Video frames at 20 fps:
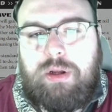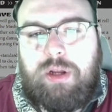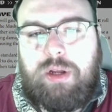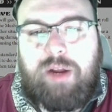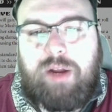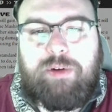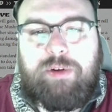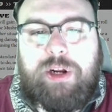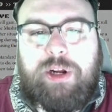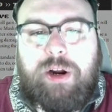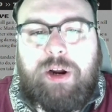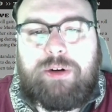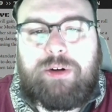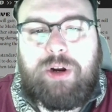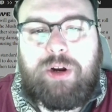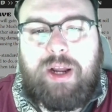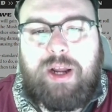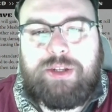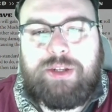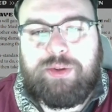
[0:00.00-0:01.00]
Every
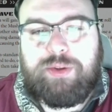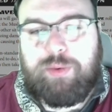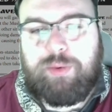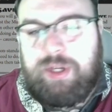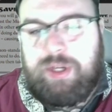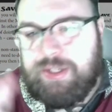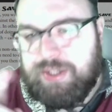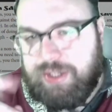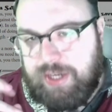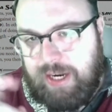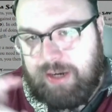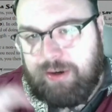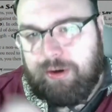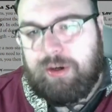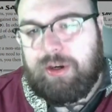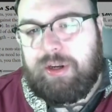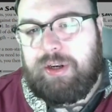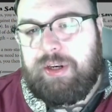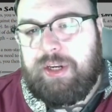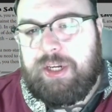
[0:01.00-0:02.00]
character has three
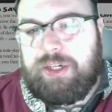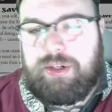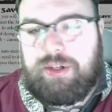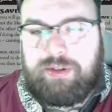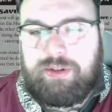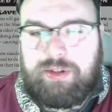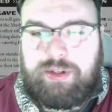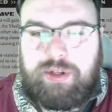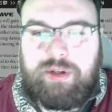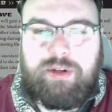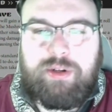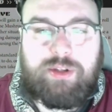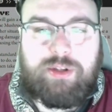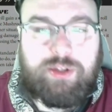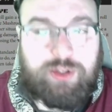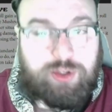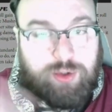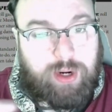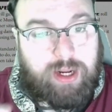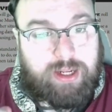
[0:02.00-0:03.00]
standard conditions:
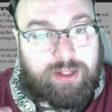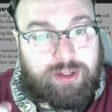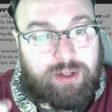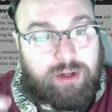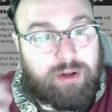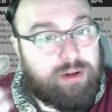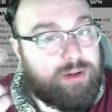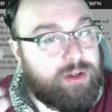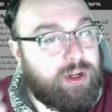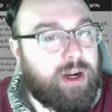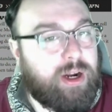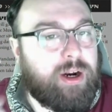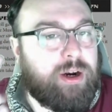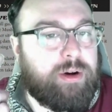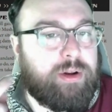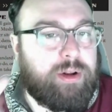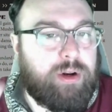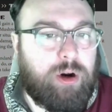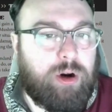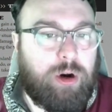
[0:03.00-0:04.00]
stressed,
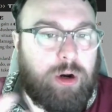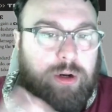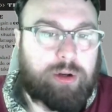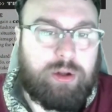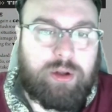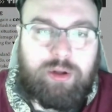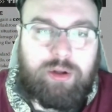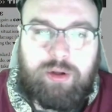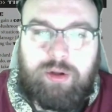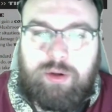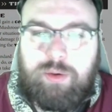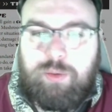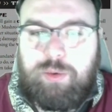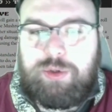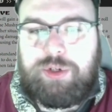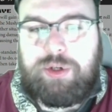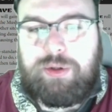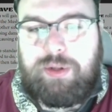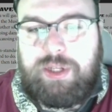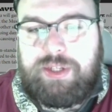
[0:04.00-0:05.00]
tired, and hurt,
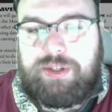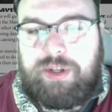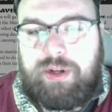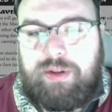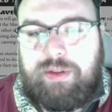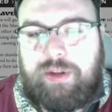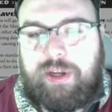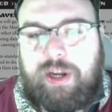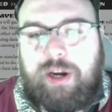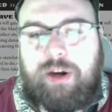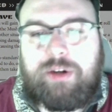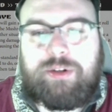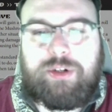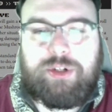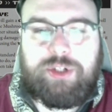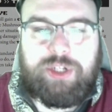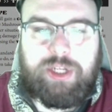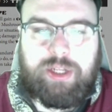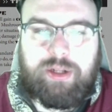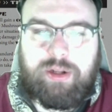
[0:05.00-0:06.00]
which are listed in the character
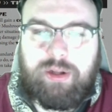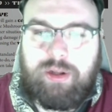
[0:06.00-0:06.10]
sheet.